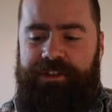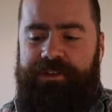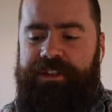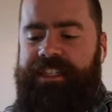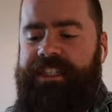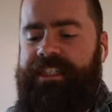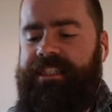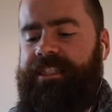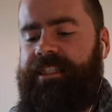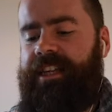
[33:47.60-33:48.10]

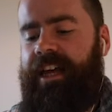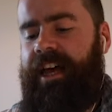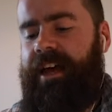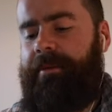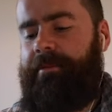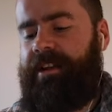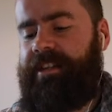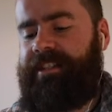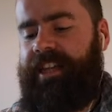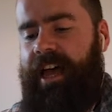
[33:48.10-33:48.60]
So this is
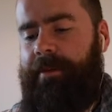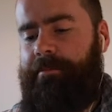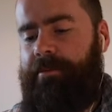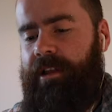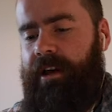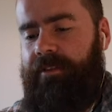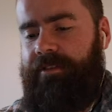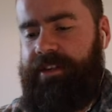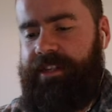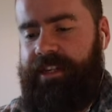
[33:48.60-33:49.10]
an
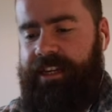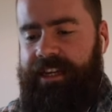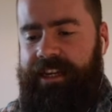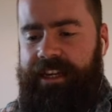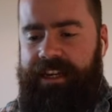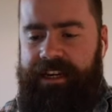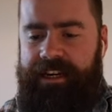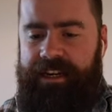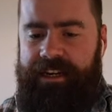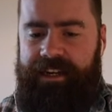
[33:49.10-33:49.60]
example of it
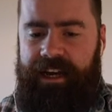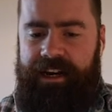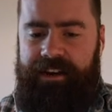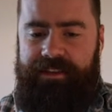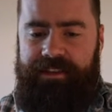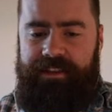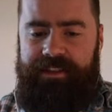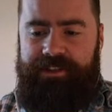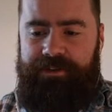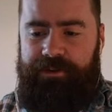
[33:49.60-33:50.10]
in kind of
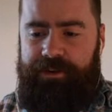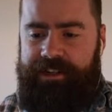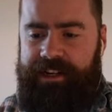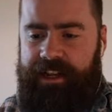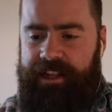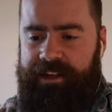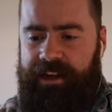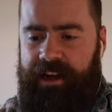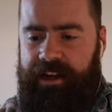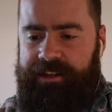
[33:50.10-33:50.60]
the
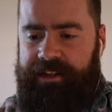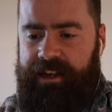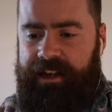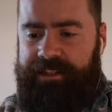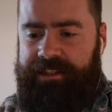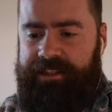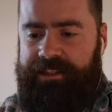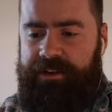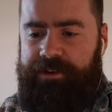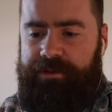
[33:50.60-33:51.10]
storytelling
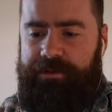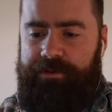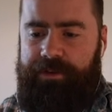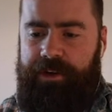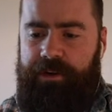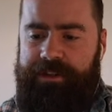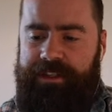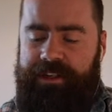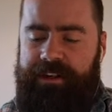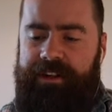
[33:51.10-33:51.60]
context. So
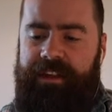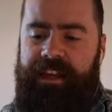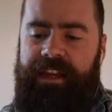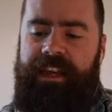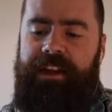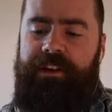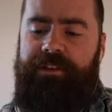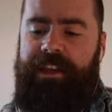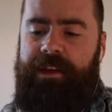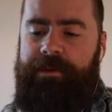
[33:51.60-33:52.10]

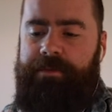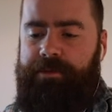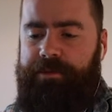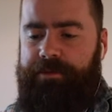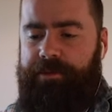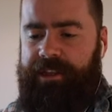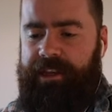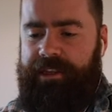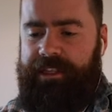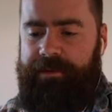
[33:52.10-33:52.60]
here they
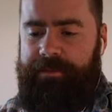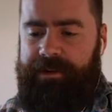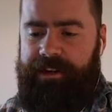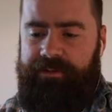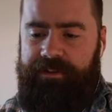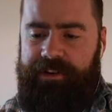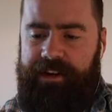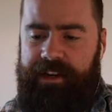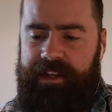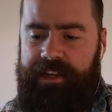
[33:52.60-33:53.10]
put things a little bit
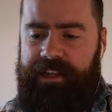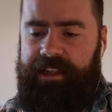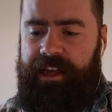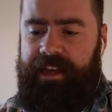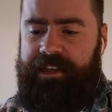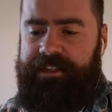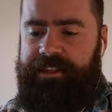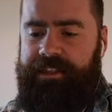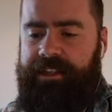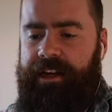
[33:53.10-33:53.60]
differently,
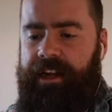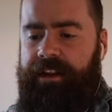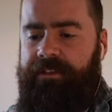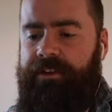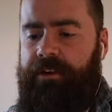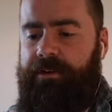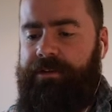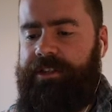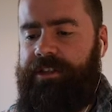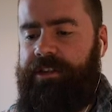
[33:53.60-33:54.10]
like in
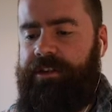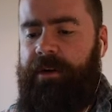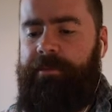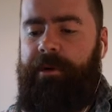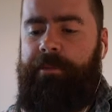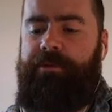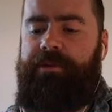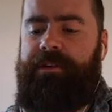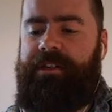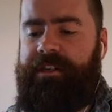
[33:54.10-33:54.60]
kind of when you
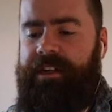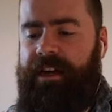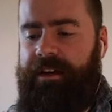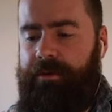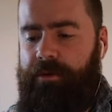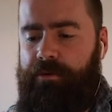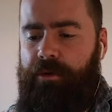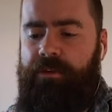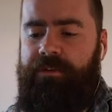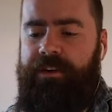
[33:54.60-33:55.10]
come up with a
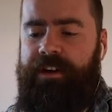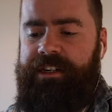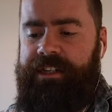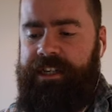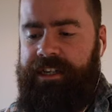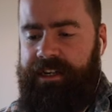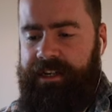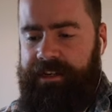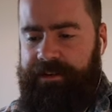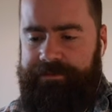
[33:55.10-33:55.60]
rough
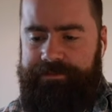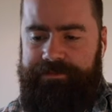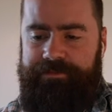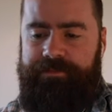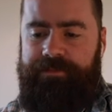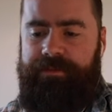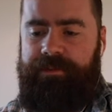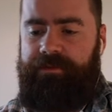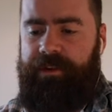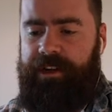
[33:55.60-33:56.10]
idea,
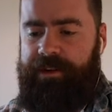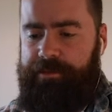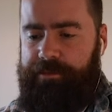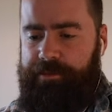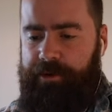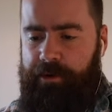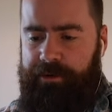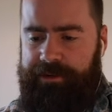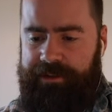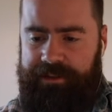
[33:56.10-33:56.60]
write a
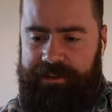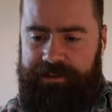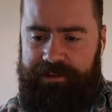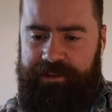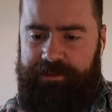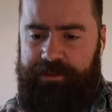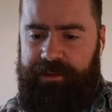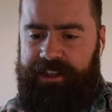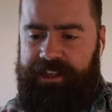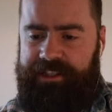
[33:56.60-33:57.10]
proposal is
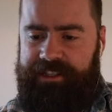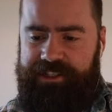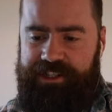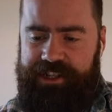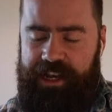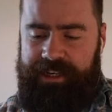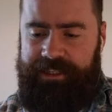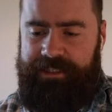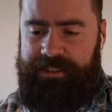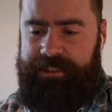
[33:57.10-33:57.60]
what they
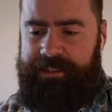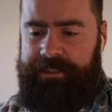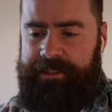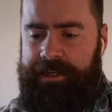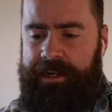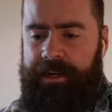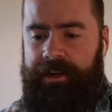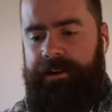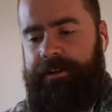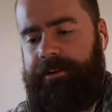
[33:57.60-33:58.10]
suggest.
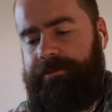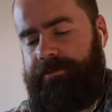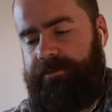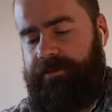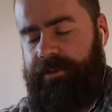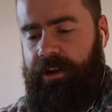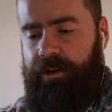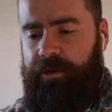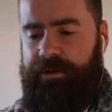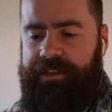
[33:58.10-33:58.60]

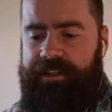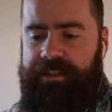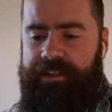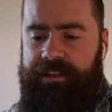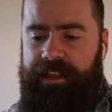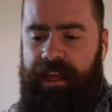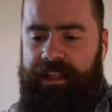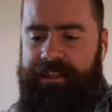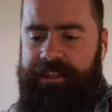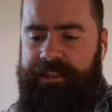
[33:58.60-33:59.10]

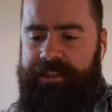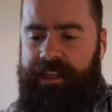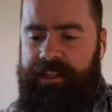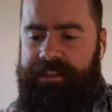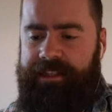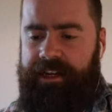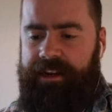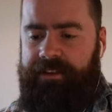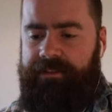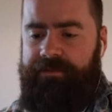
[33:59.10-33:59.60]
And
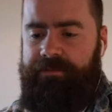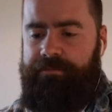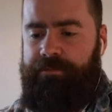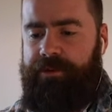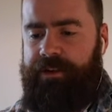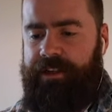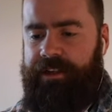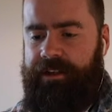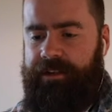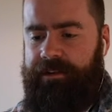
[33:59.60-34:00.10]
that's kind
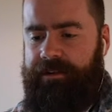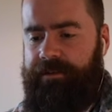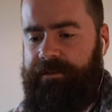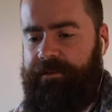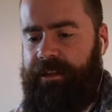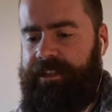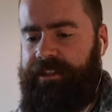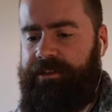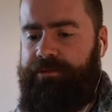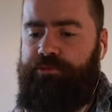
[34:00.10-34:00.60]
of
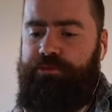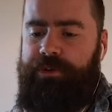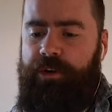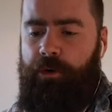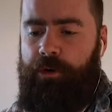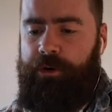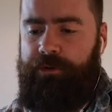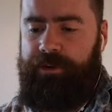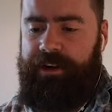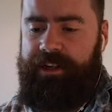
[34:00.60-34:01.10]
that's
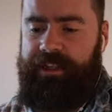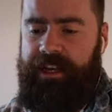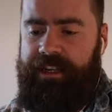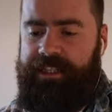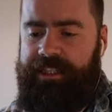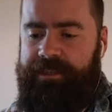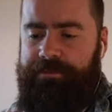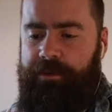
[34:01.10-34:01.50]
reordering things a